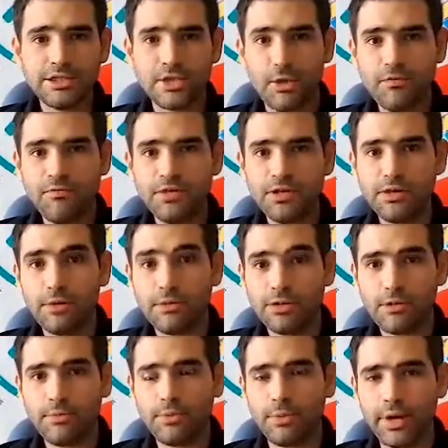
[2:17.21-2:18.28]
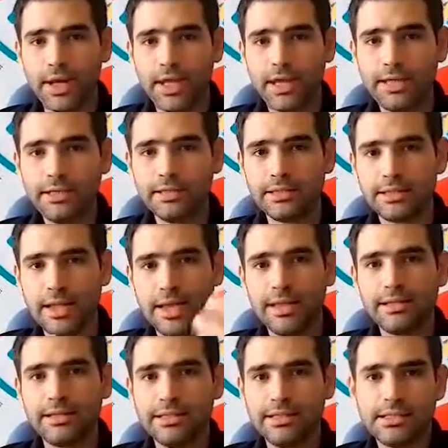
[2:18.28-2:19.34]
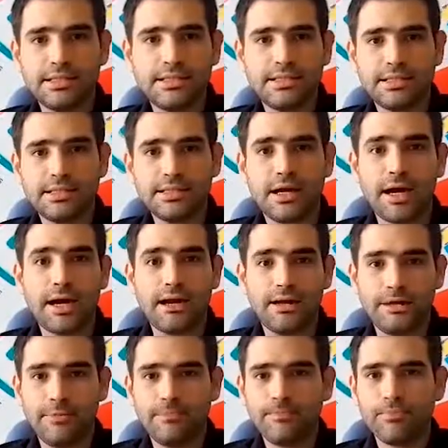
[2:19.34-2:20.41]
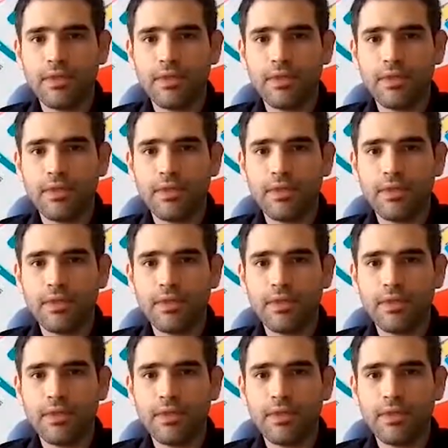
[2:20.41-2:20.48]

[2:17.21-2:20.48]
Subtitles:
something on your brain that is desire.